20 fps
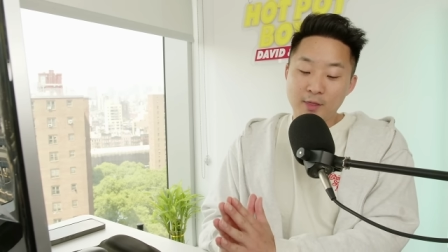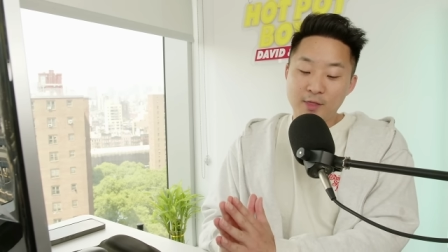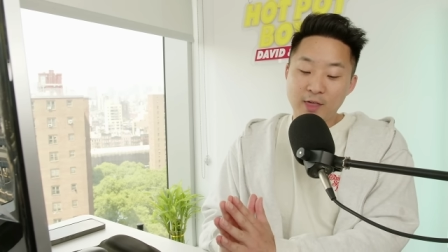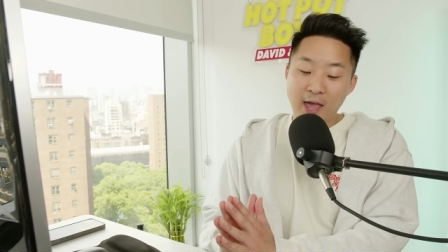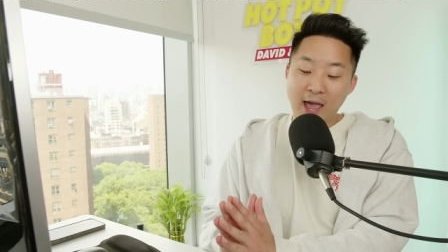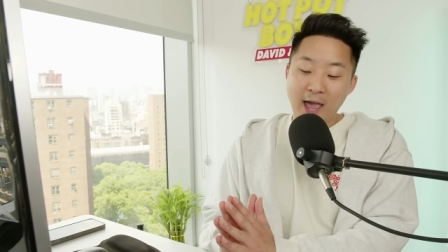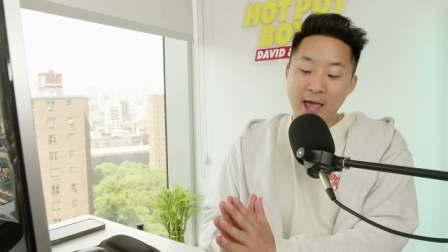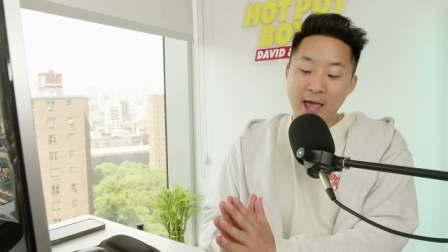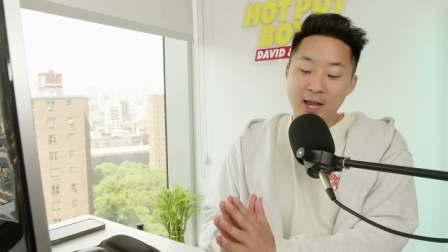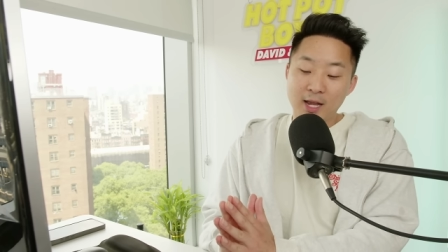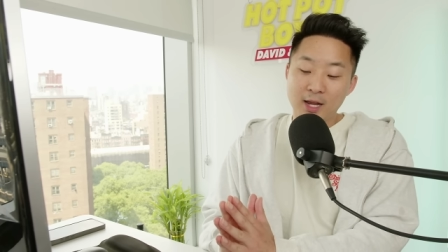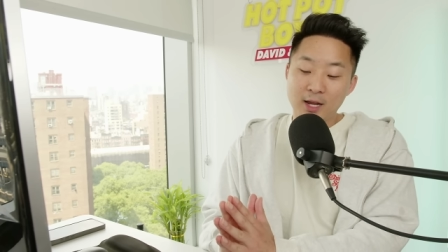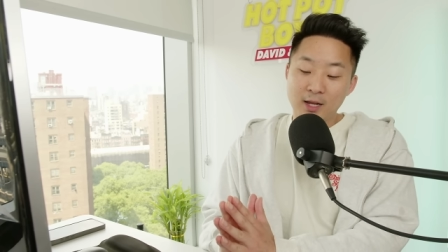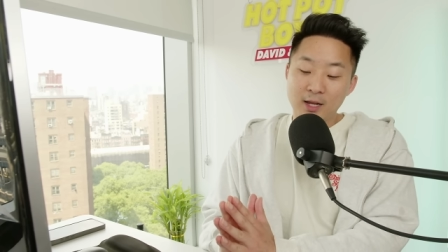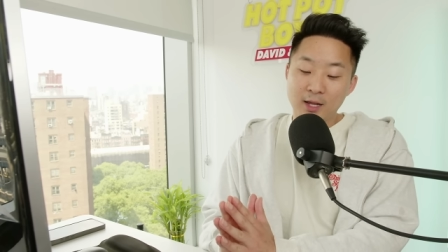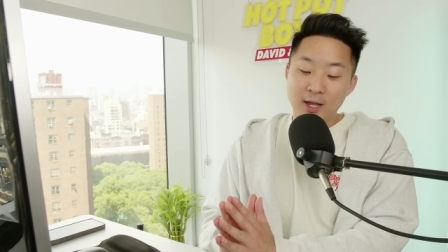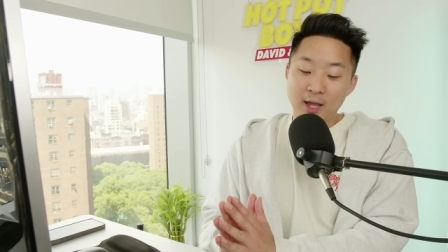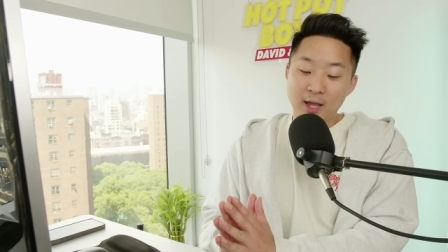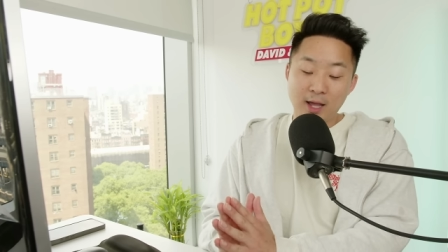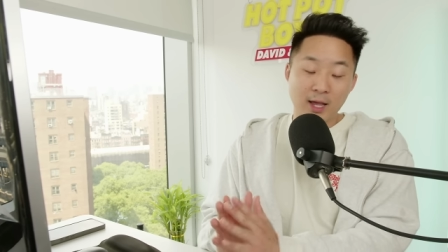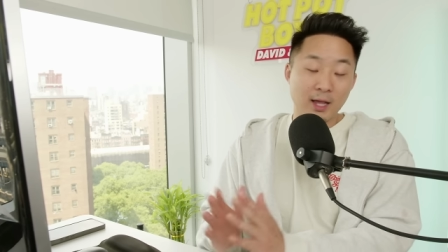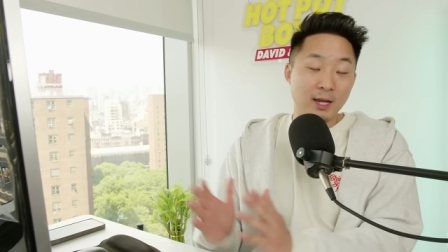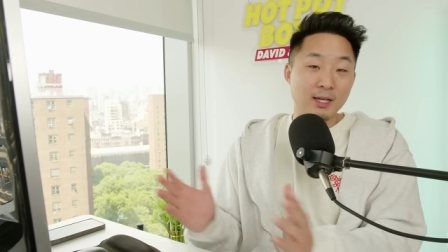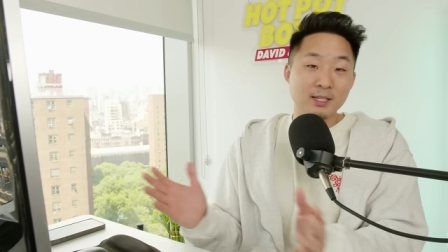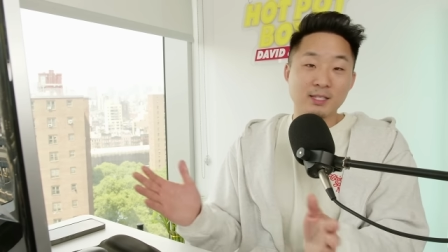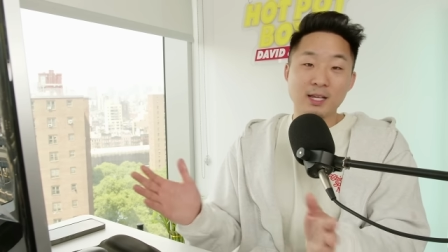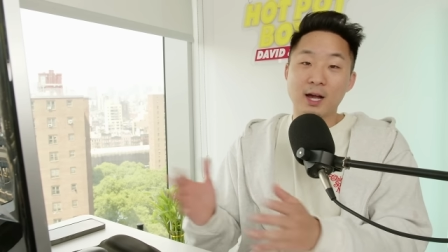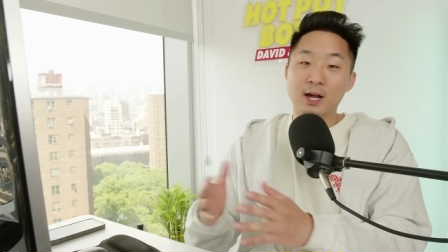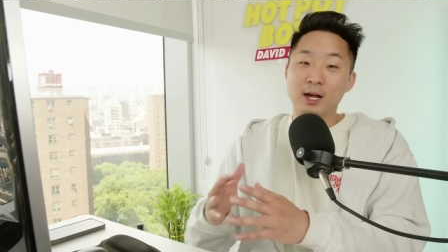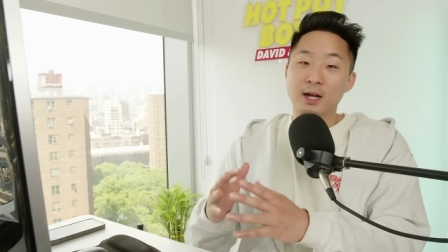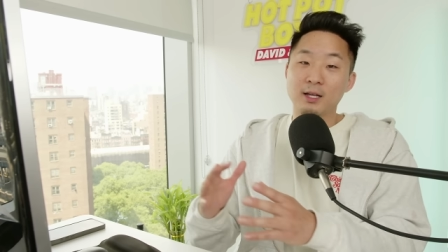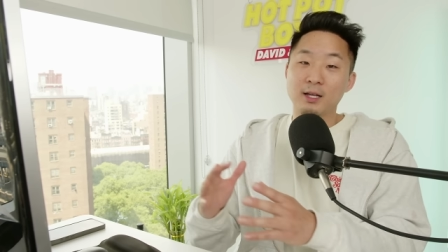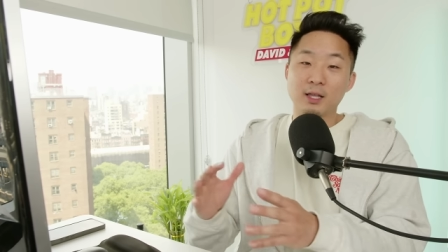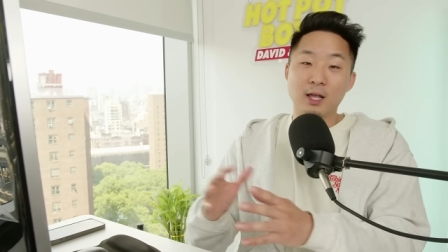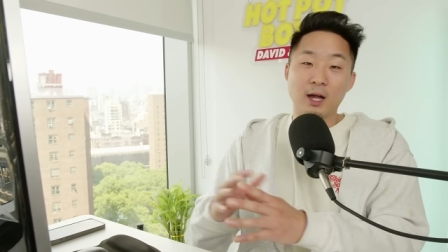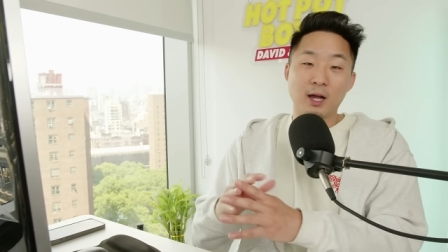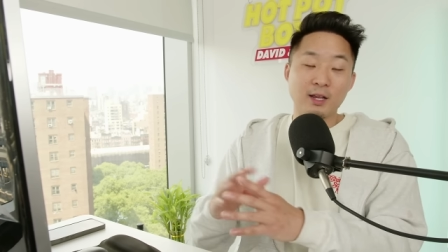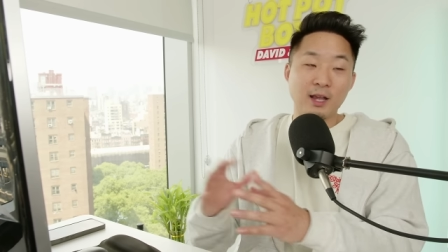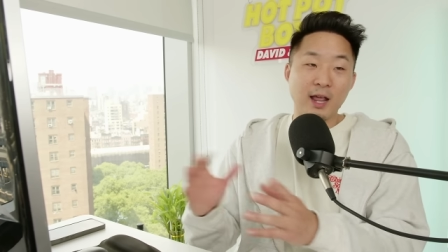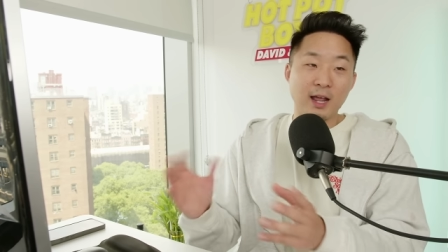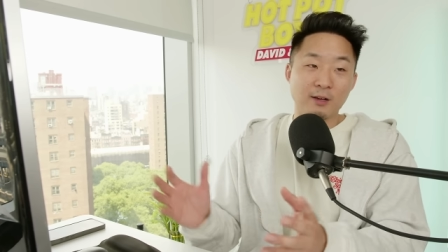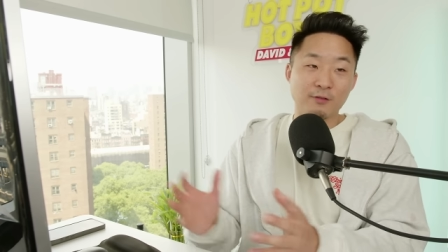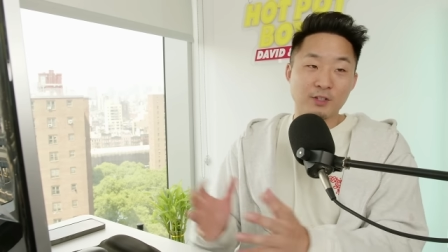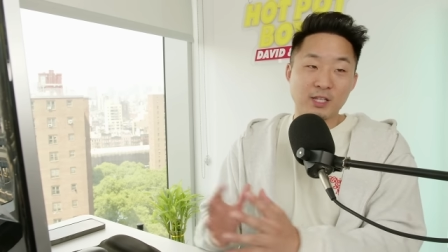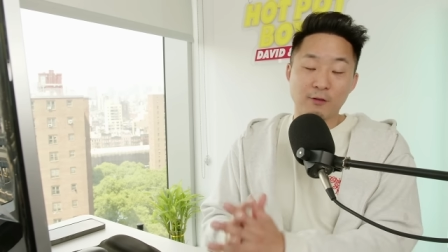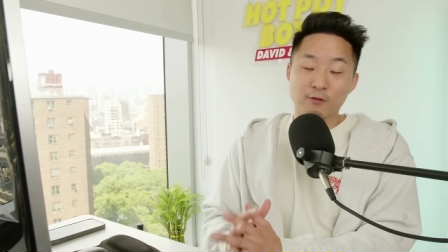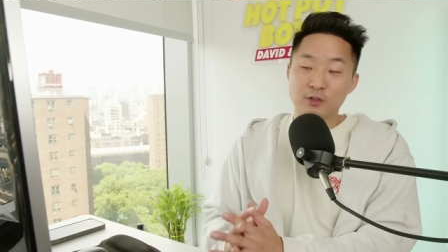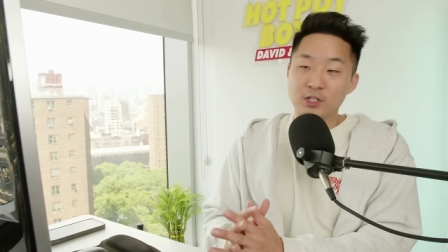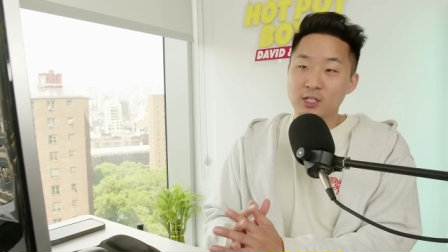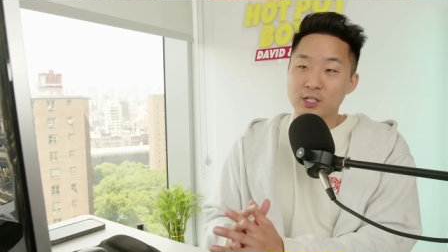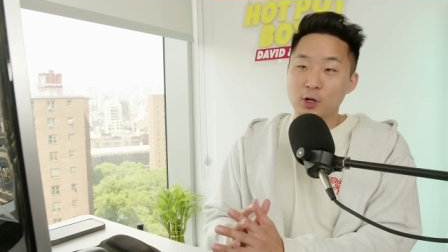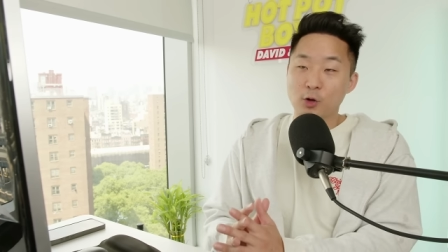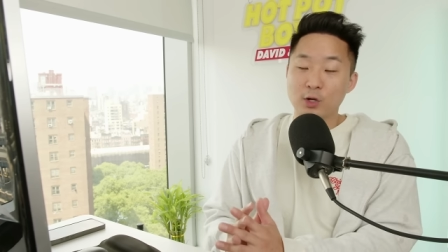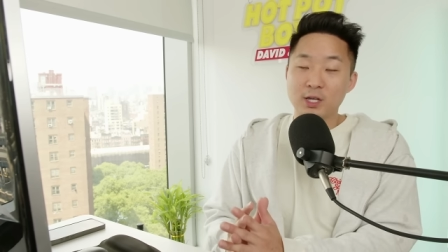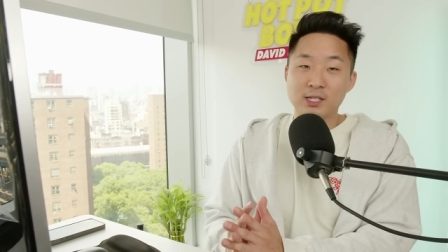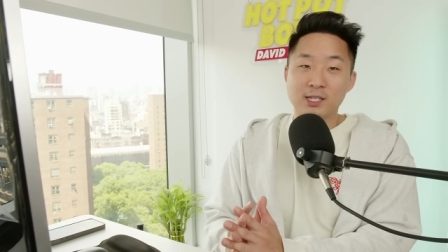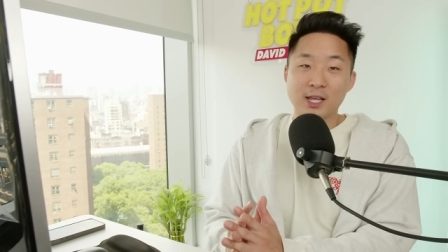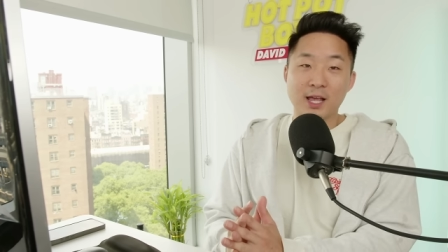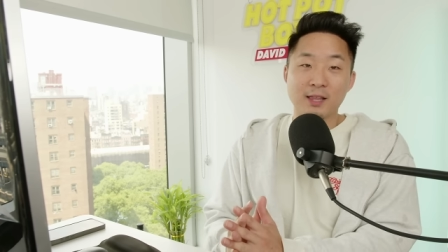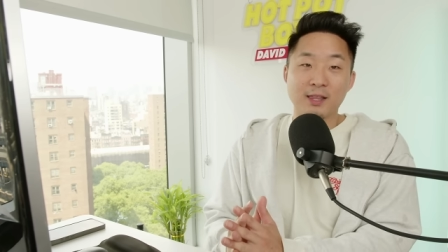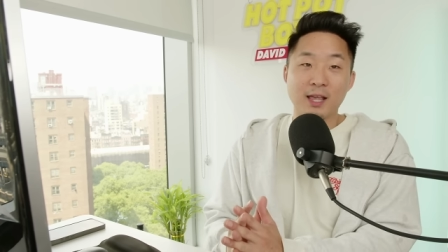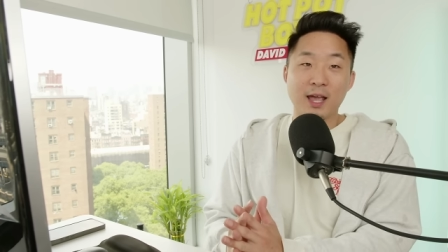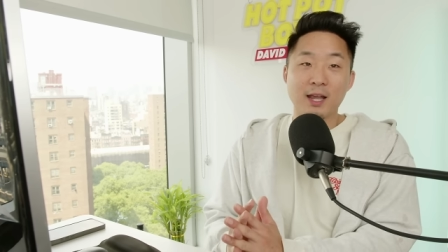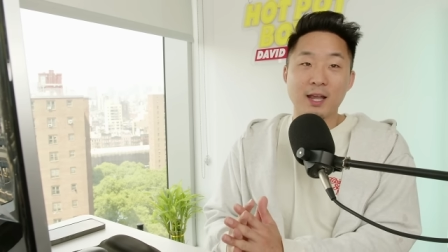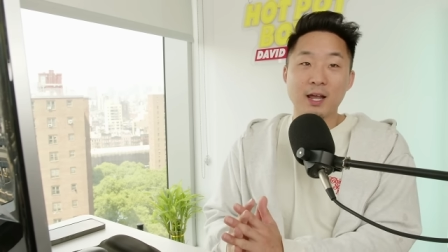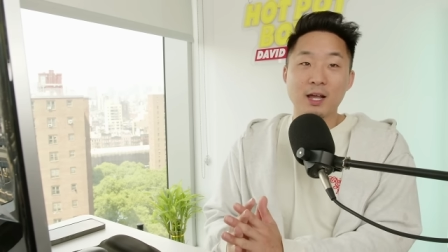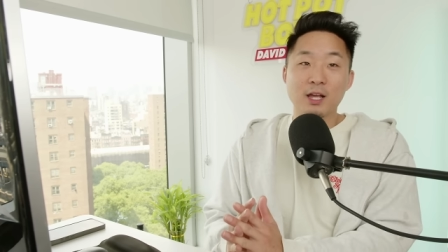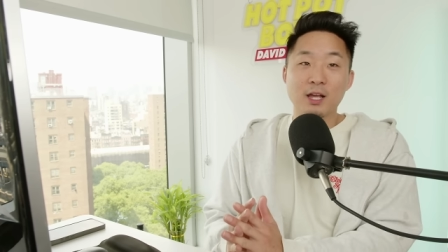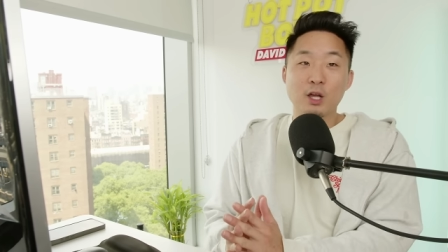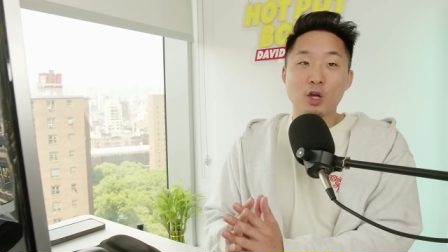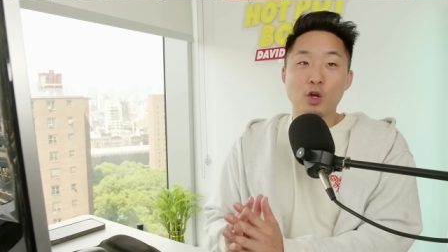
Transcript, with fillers: that, and he's a, a native San Francisco. He said that